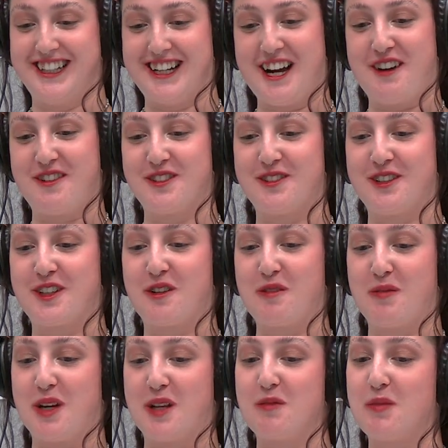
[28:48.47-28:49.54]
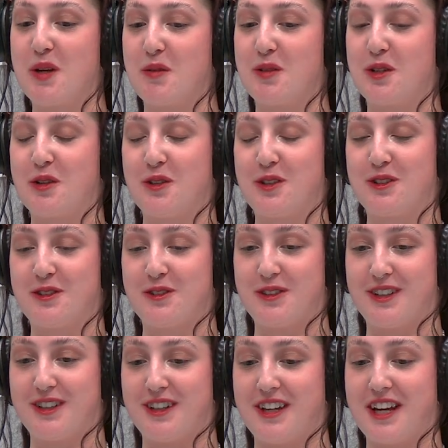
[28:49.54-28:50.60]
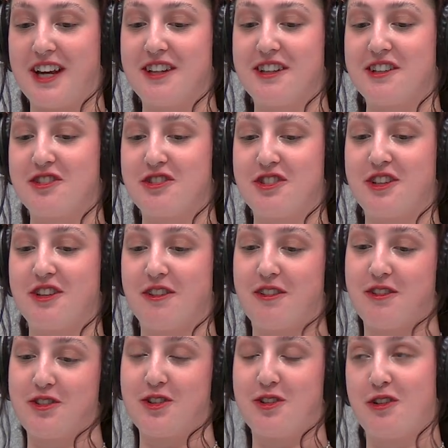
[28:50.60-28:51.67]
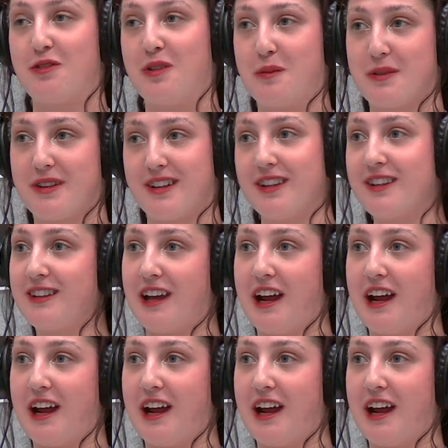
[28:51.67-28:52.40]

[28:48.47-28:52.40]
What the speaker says: I would recommend maybe going to the ADHD Central website.